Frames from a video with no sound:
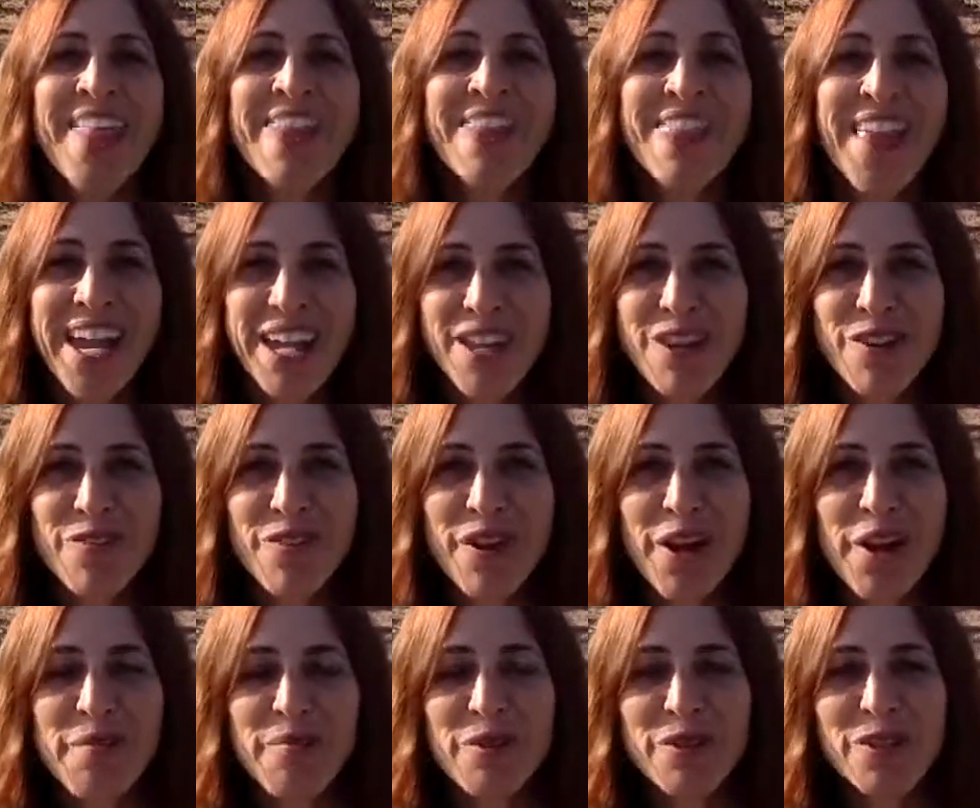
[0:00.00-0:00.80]
Thank you
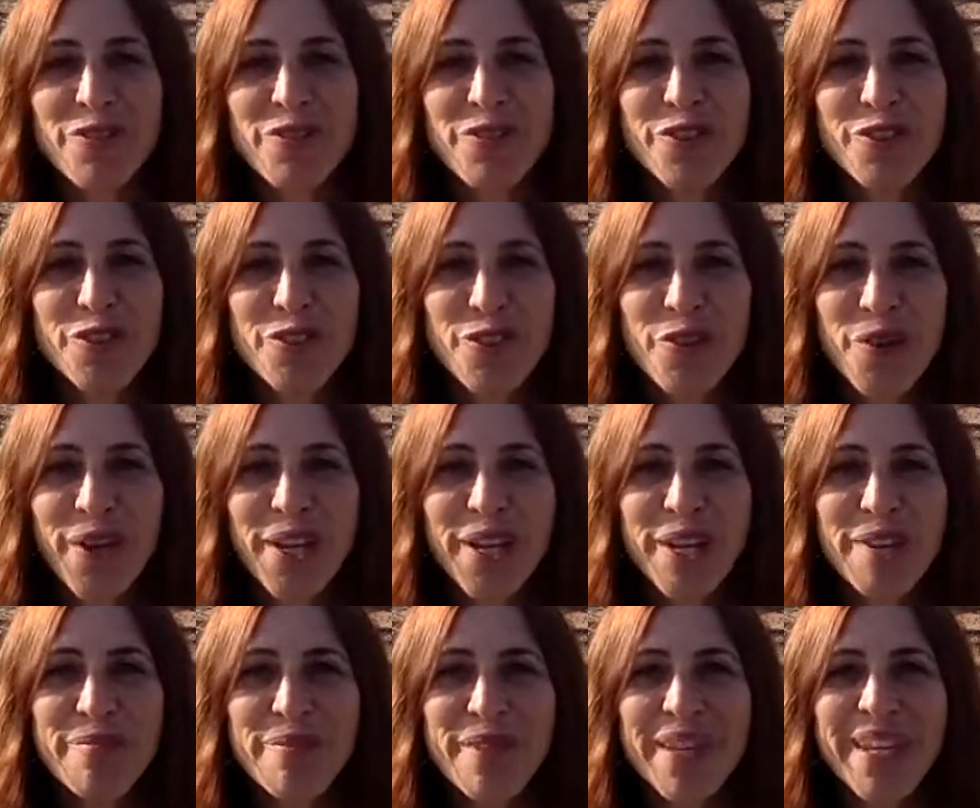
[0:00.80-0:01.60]
very much for
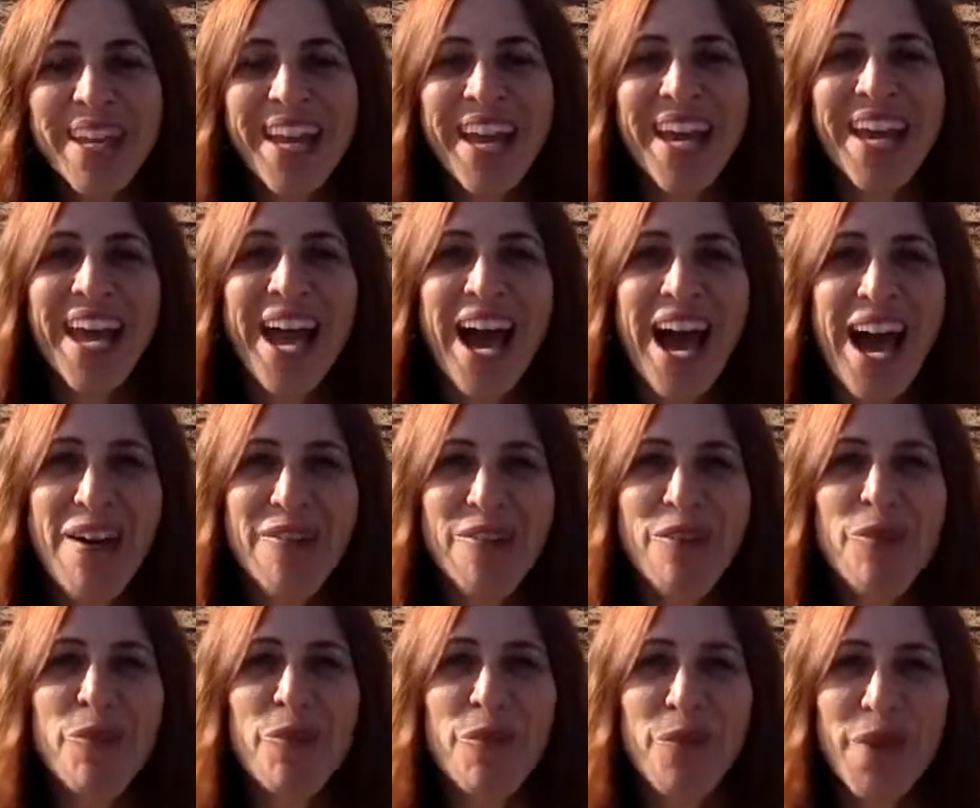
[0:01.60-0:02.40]
joining me, and
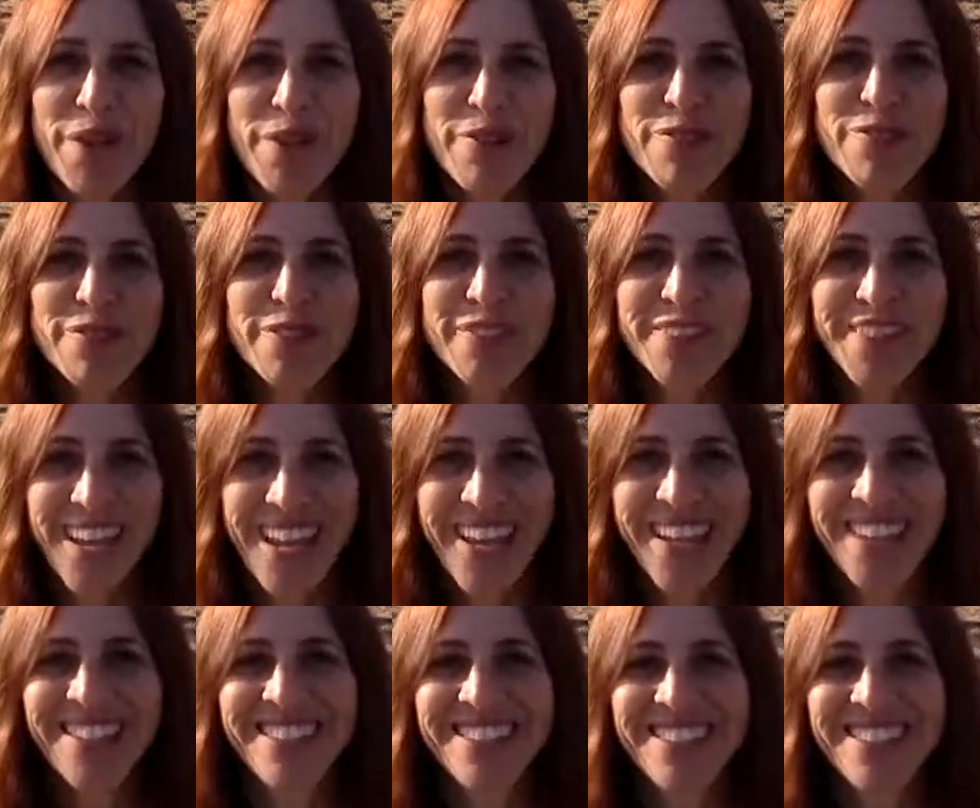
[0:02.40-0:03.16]
have a wonderful day.